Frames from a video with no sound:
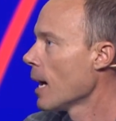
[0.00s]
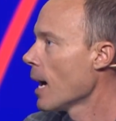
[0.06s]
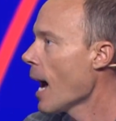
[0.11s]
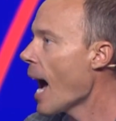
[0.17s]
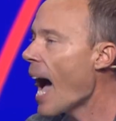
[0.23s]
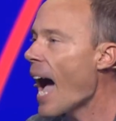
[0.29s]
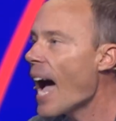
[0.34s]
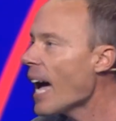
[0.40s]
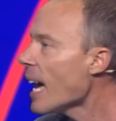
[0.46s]

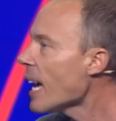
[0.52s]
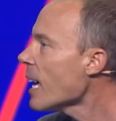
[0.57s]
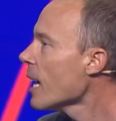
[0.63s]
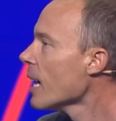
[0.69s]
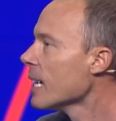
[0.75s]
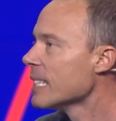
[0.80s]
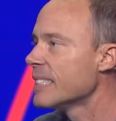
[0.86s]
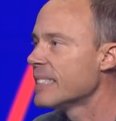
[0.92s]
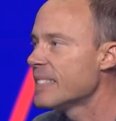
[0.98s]
I
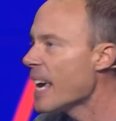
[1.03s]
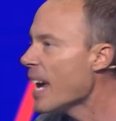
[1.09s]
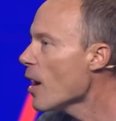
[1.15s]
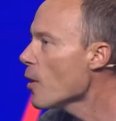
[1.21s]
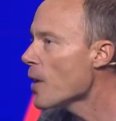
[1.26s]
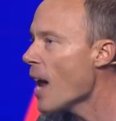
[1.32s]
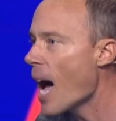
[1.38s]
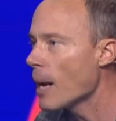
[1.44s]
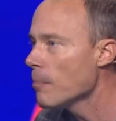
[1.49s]

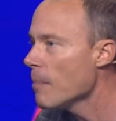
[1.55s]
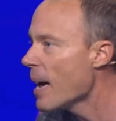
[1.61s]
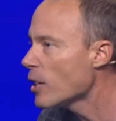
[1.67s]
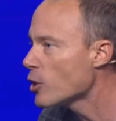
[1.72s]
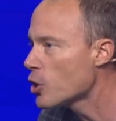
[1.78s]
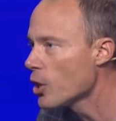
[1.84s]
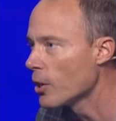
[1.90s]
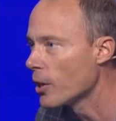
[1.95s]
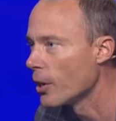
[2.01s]
dare not
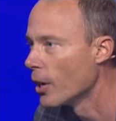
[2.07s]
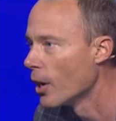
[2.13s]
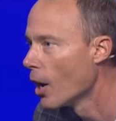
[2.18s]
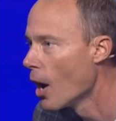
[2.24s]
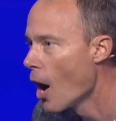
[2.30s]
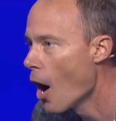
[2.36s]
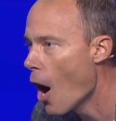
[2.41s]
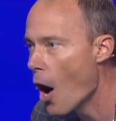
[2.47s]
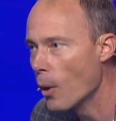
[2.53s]
measure
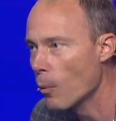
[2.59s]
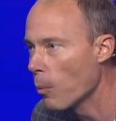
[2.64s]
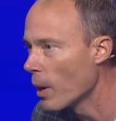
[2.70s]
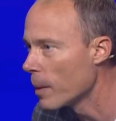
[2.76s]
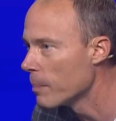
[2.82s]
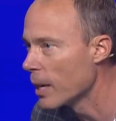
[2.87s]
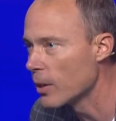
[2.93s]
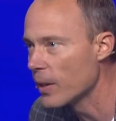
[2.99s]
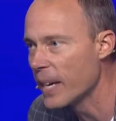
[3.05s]
on what
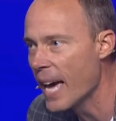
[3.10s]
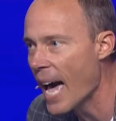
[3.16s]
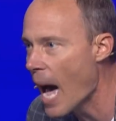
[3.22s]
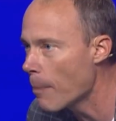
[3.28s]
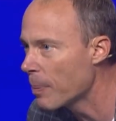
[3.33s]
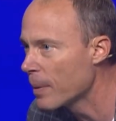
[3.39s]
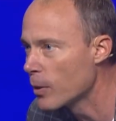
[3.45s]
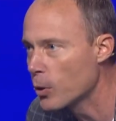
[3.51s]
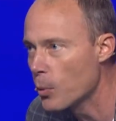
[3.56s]
merely
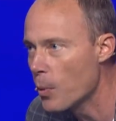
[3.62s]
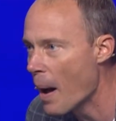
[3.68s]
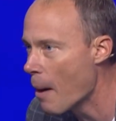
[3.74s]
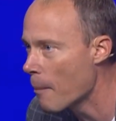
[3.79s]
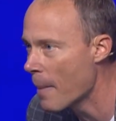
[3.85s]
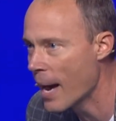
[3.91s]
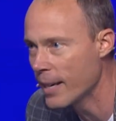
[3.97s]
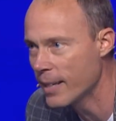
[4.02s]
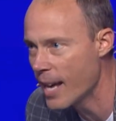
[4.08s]
happened throughout
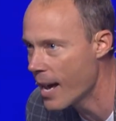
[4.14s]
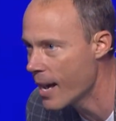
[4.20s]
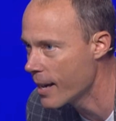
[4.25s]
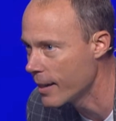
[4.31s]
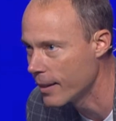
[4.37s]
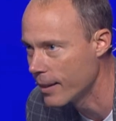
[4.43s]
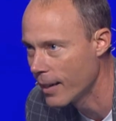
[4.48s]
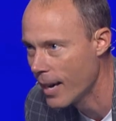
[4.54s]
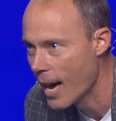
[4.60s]
my day.
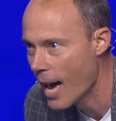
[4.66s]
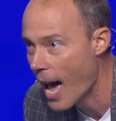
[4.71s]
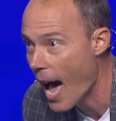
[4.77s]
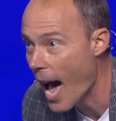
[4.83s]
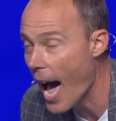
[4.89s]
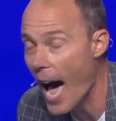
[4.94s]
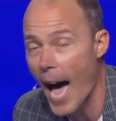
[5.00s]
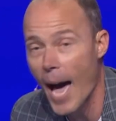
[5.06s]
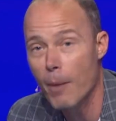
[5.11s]

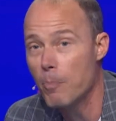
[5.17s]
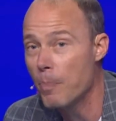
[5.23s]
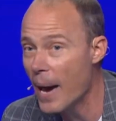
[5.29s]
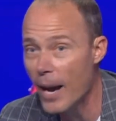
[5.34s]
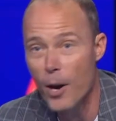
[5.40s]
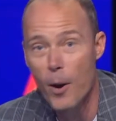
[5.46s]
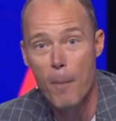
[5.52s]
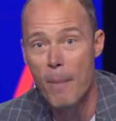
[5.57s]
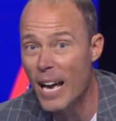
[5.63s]
I
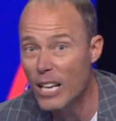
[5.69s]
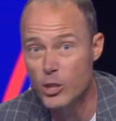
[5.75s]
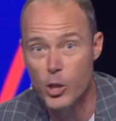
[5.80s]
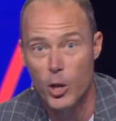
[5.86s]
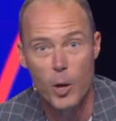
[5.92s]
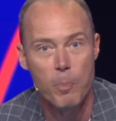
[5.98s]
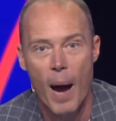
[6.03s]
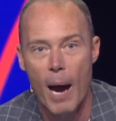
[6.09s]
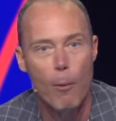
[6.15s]
better
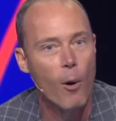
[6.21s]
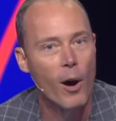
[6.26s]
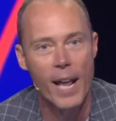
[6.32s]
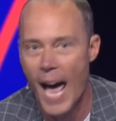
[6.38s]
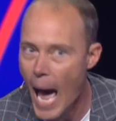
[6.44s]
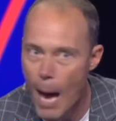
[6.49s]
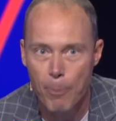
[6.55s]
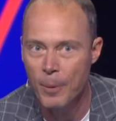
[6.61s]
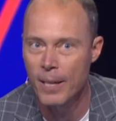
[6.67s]
measure by what
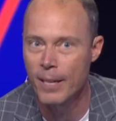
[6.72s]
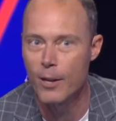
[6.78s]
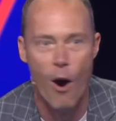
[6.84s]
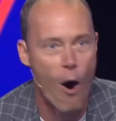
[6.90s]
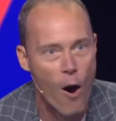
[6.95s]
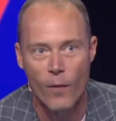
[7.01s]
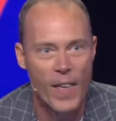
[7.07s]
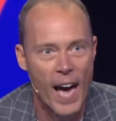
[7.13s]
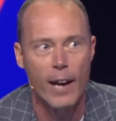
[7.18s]
happened
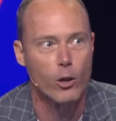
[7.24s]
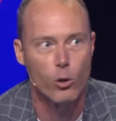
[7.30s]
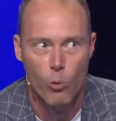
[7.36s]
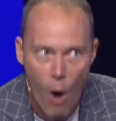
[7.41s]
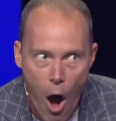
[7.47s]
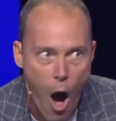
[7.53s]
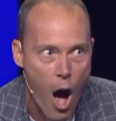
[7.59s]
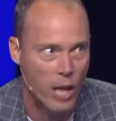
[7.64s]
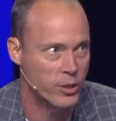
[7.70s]
on that
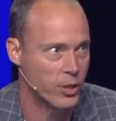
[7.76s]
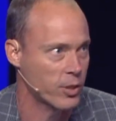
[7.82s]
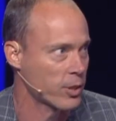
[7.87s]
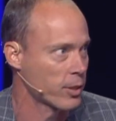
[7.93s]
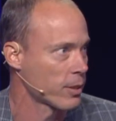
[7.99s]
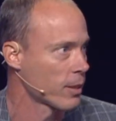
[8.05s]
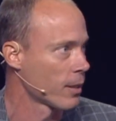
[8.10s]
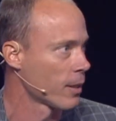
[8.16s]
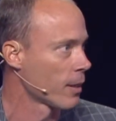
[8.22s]
cross.